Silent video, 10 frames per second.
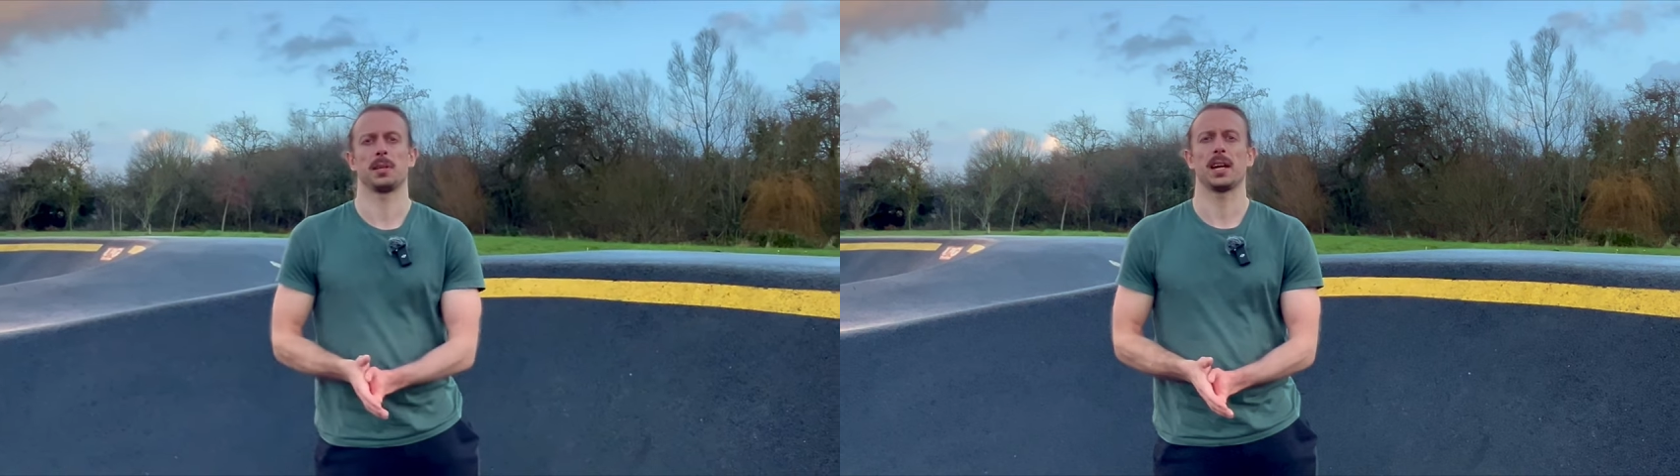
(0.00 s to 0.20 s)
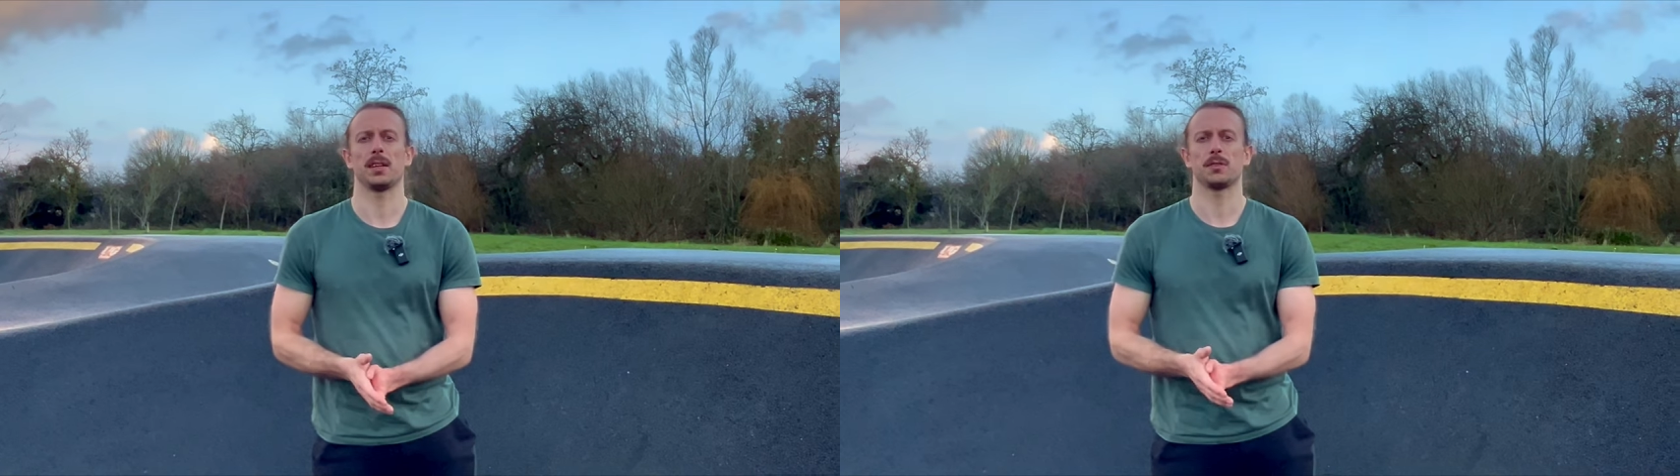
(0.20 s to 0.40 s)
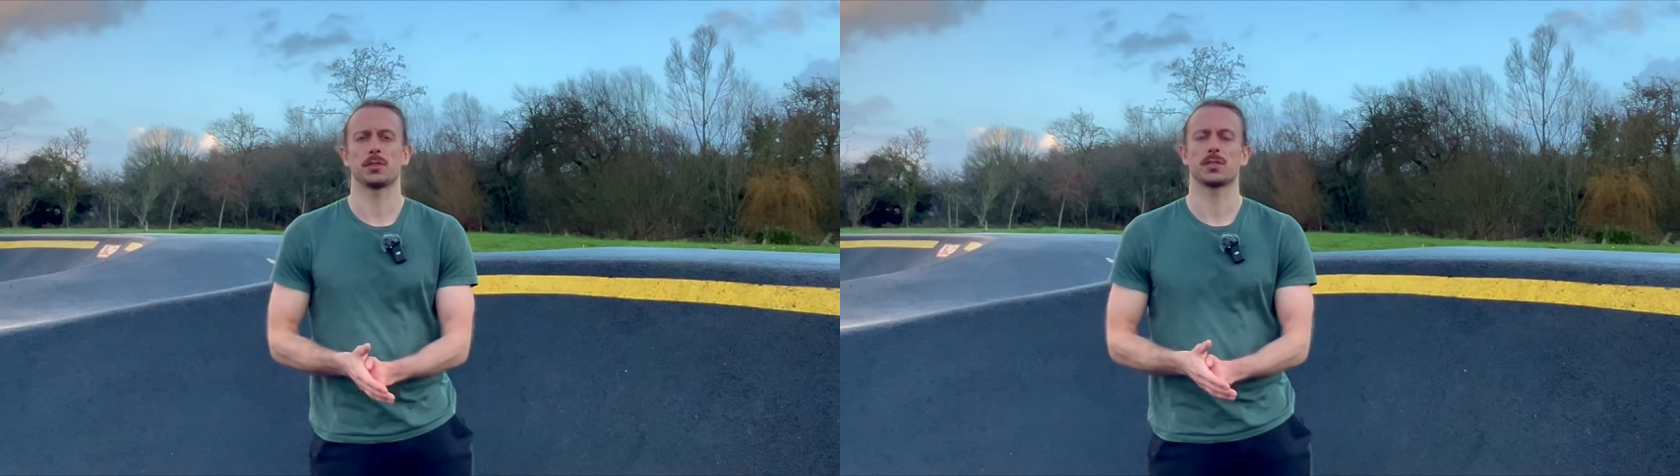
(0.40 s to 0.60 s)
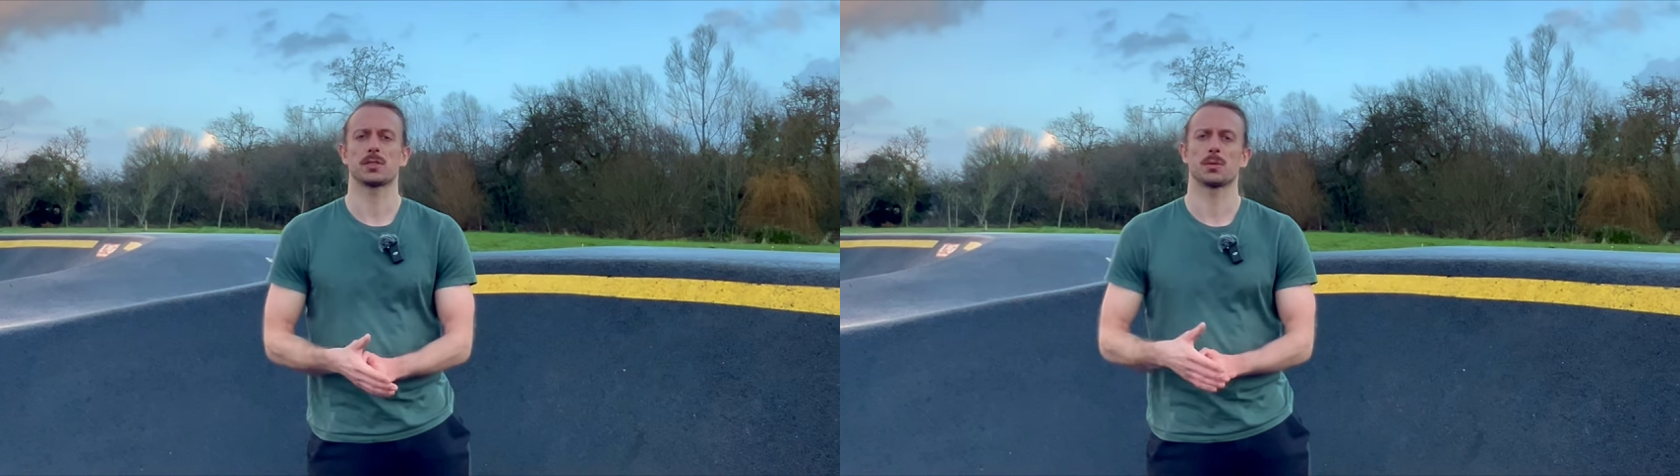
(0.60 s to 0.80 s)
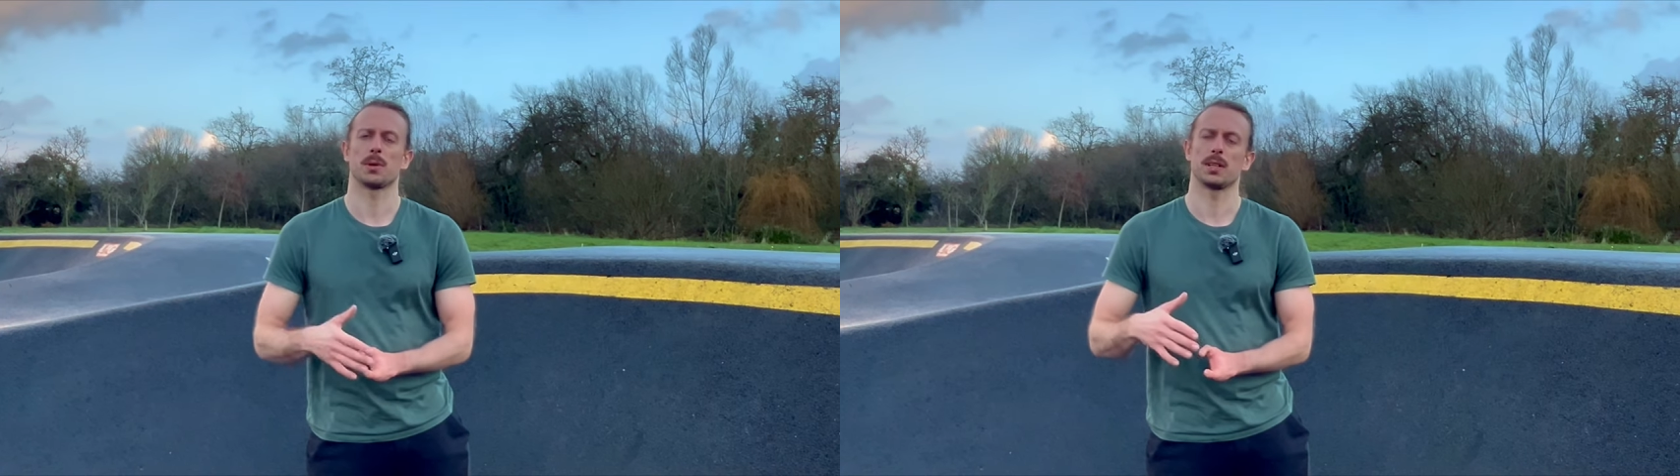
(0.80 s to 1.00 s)

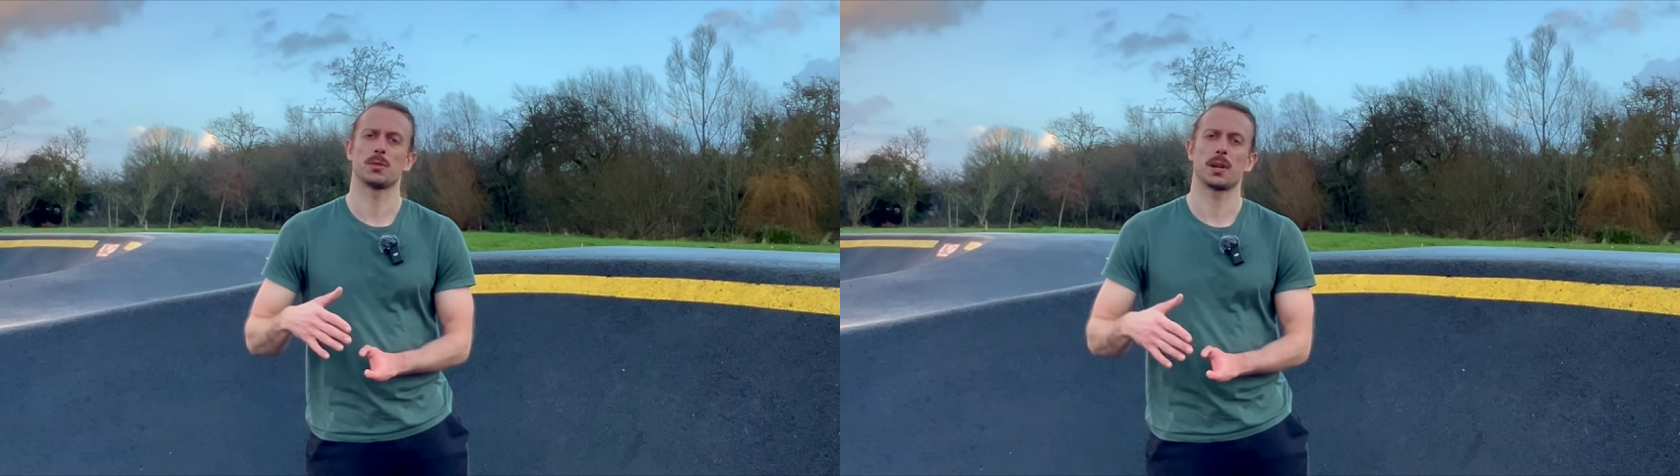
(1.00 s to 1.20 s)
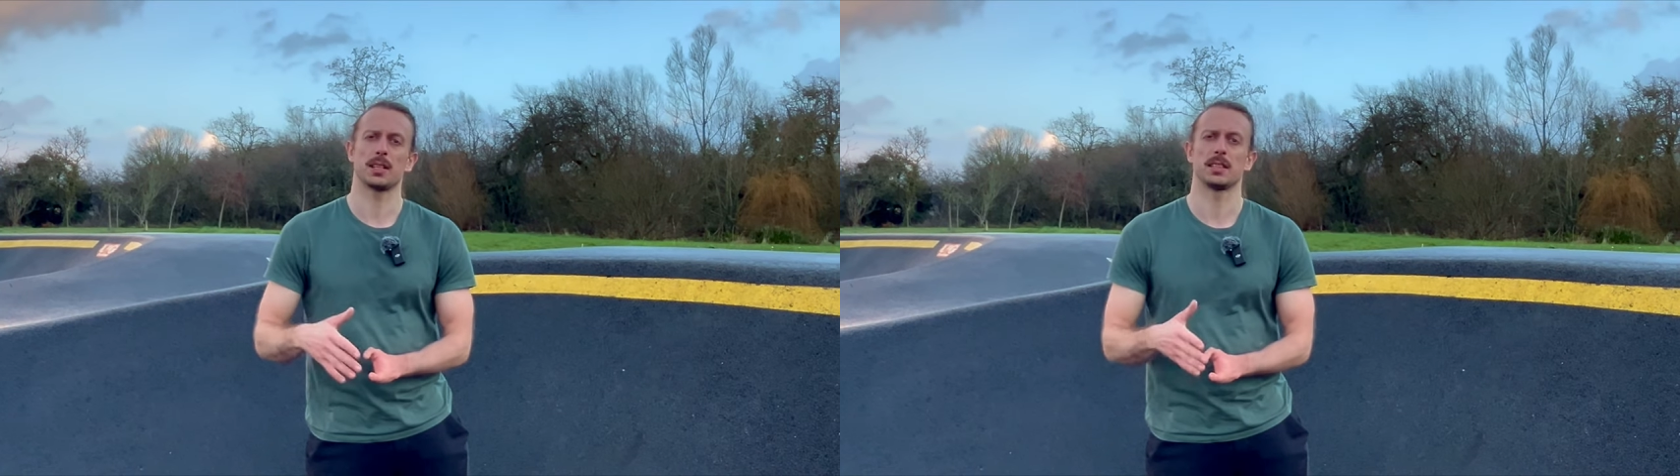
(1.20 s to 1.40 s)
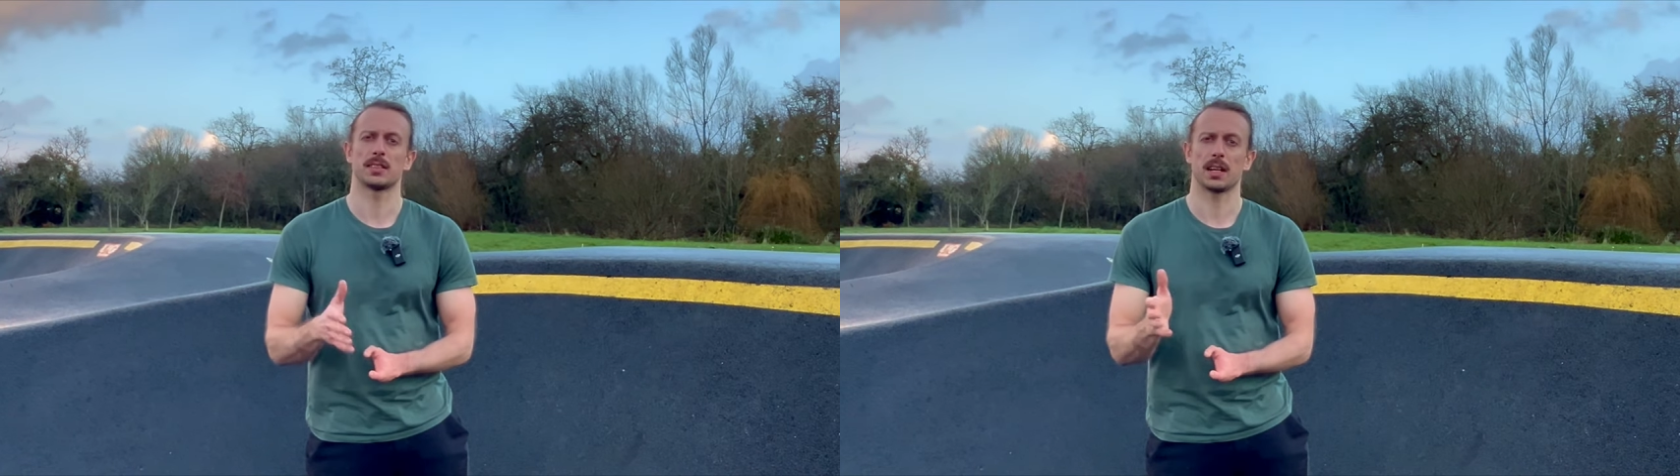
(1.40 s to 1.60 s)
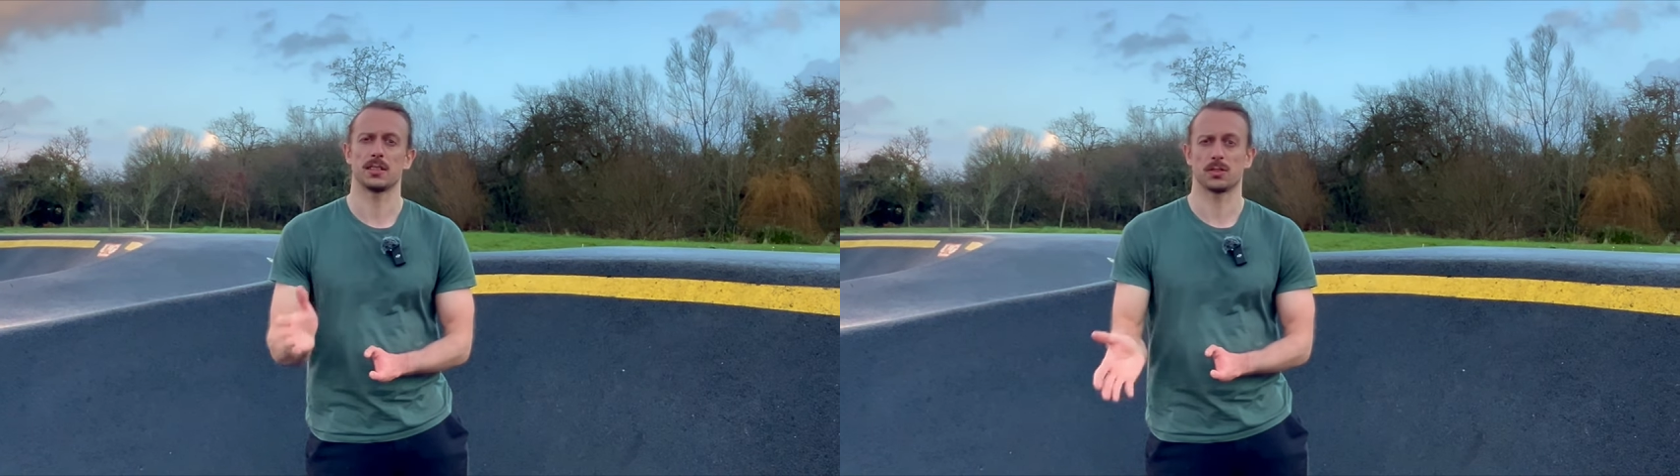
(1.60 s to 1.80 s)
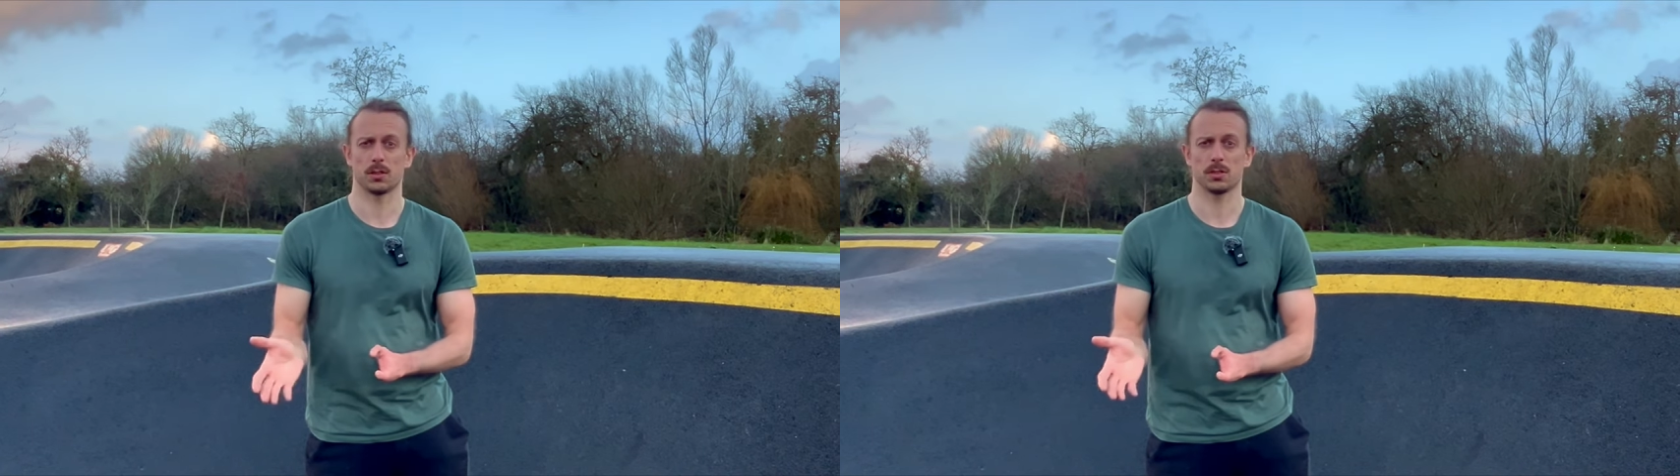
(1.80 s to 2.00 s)
behaviors when riding
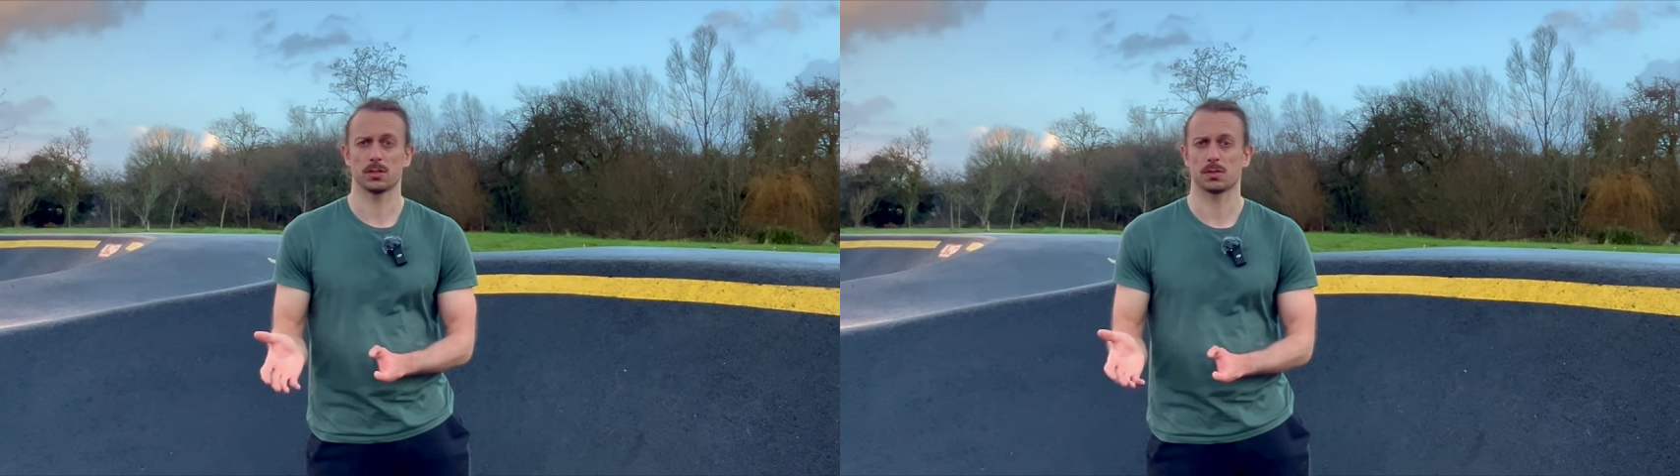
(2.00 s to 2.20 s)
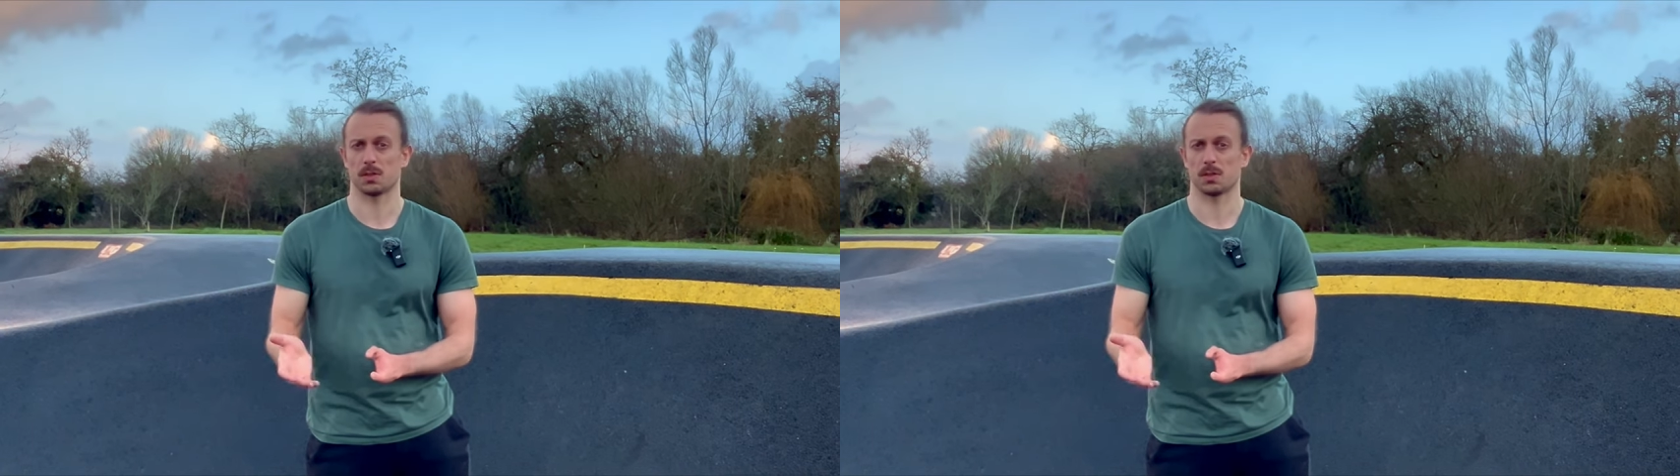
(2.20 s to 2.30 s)
tight turns,